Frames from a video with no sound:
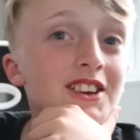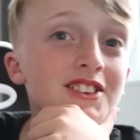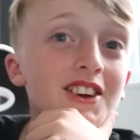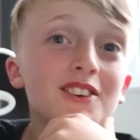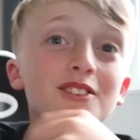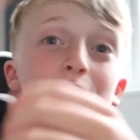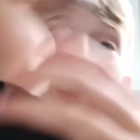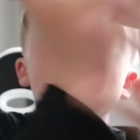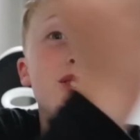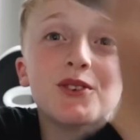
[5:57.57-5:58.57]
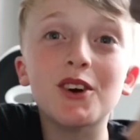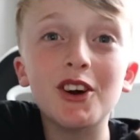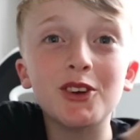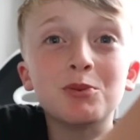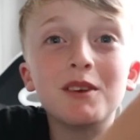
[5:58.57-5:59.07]
So thanks
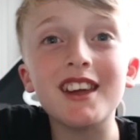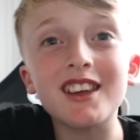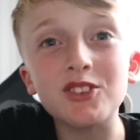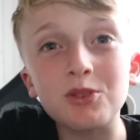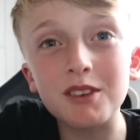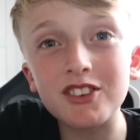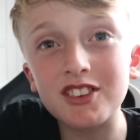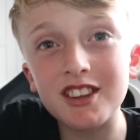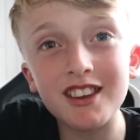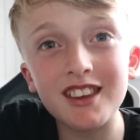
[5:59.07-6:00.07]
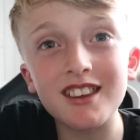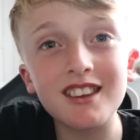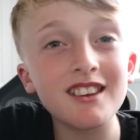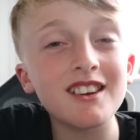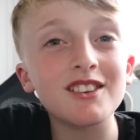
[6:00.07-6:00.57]
for speaking to me
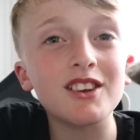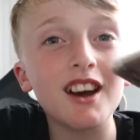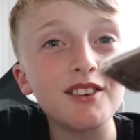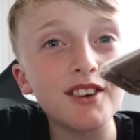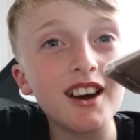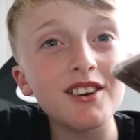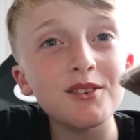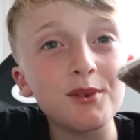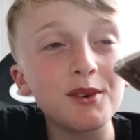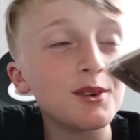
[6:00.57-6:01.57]
today. High five.